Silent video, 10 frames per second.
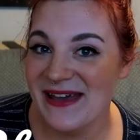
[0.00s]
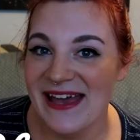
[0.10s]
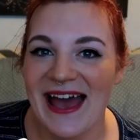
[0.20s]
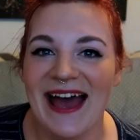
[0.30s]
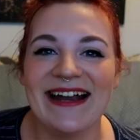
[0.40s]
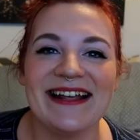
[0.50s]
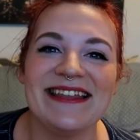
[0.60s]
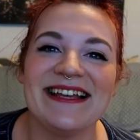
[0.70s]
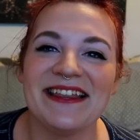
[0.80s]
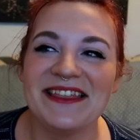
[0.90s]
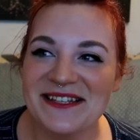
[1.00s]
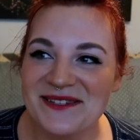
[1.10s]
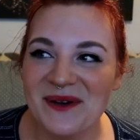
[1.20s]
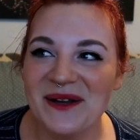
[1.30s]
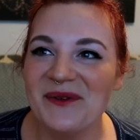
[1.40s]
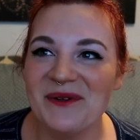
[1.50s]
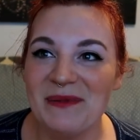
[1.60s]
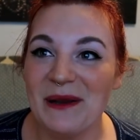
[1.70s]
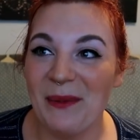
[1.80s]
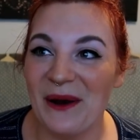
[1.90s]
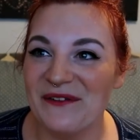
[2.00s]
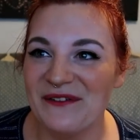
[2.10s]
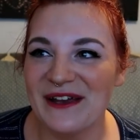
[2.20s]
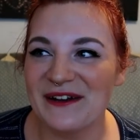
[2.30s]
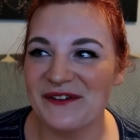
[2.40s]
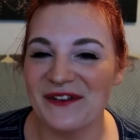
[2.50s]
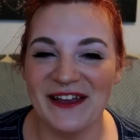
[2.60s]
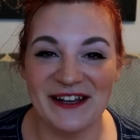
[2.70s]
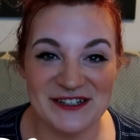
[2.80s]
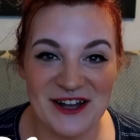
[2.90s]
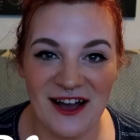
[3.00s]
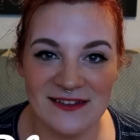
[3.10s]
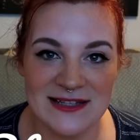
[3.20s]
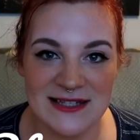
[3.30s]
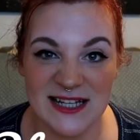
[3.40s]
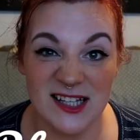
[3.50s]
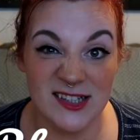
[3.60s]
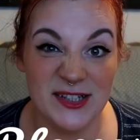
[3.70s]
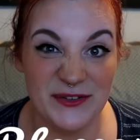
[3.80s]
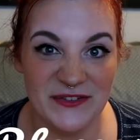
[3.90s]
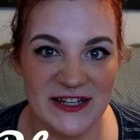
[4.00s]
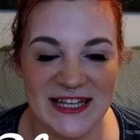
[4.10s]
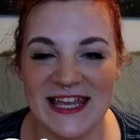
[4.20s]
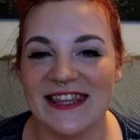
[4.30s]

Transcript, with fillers: And I think this one would be perfect for like a dog that's like a little funky.